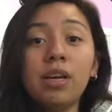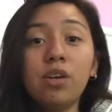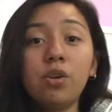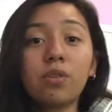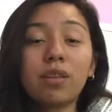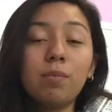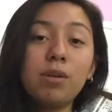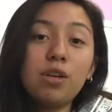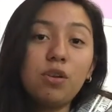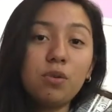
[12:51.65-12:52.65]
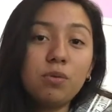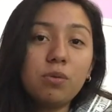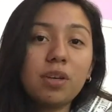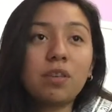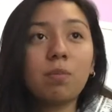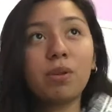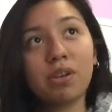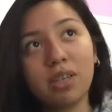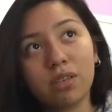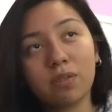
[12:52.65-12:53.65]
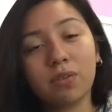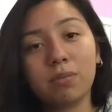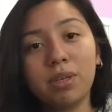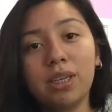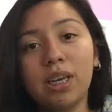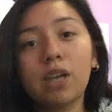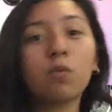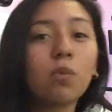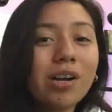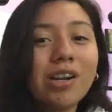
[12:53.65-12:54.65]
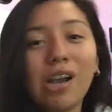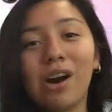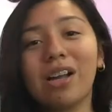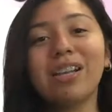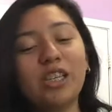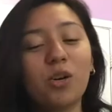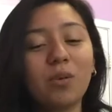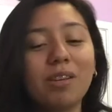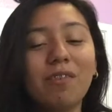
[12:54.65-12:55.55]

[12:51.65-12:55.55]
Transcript: you know it's gonna be a new experience for me and whatnot you know